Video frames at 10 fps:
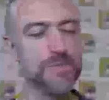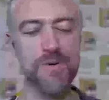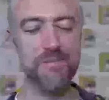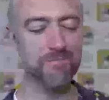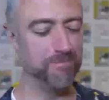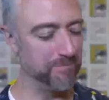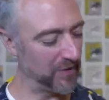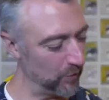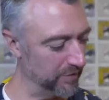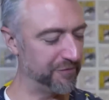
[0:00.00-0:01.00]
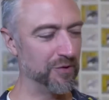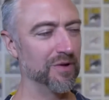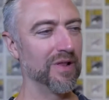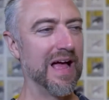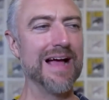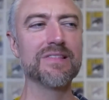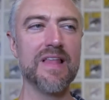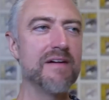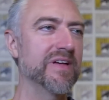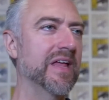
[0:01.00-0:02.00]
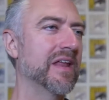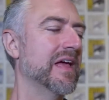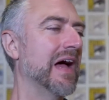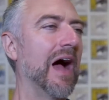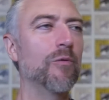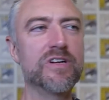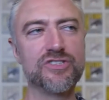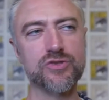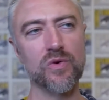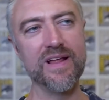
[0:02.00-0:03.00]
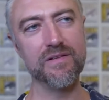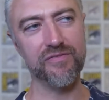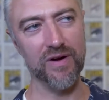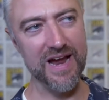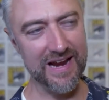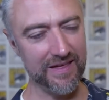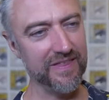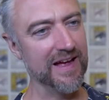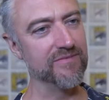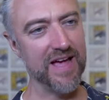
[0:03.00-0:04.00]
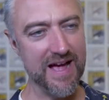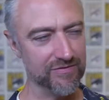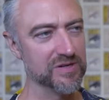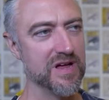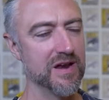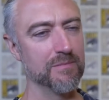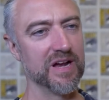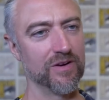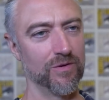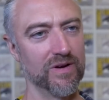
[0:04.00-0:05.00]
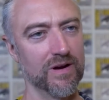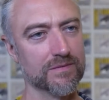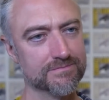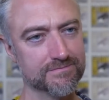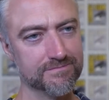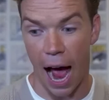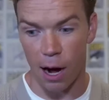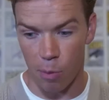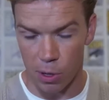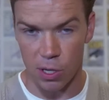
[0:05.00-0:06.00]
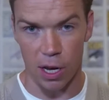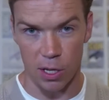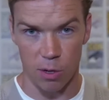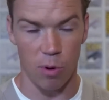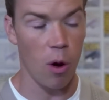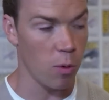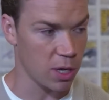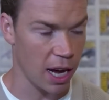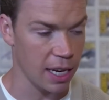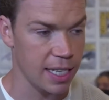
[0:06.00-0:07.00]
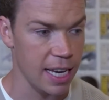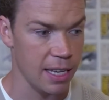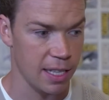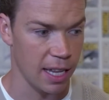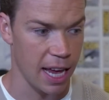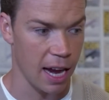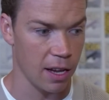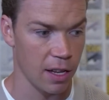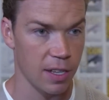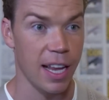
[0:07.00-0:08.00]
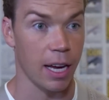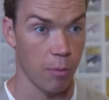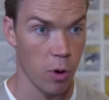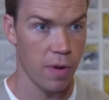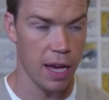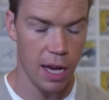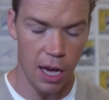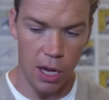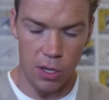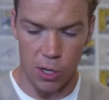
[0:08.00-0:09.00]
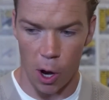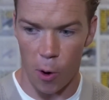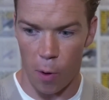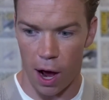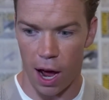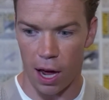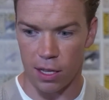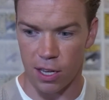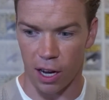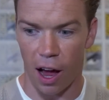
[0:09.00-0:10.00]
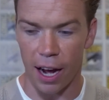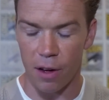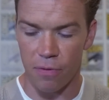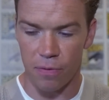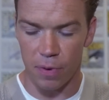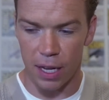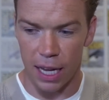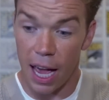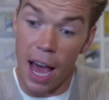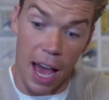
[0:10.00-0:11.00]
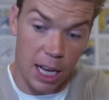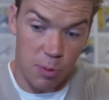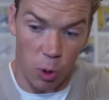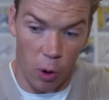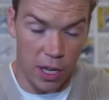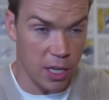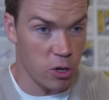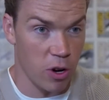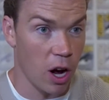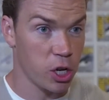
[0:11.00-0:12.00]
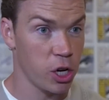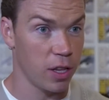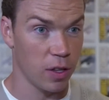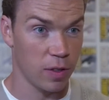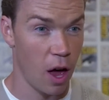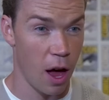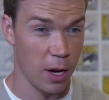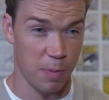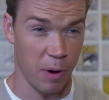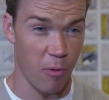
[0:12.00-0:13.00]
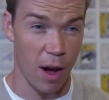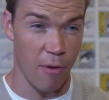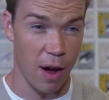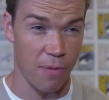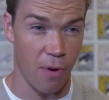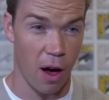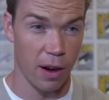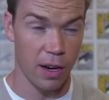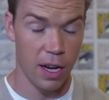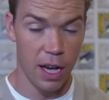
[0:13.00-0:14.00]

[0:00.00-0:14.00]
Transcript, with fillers: It's been beautiful. I love it. I wouldn't trade it for anything I've ever done in my career. Adam, as you know, was kind of teased at the end of the second movie. So to kind of, yeah, explore his introduction in the third has been really, really fun.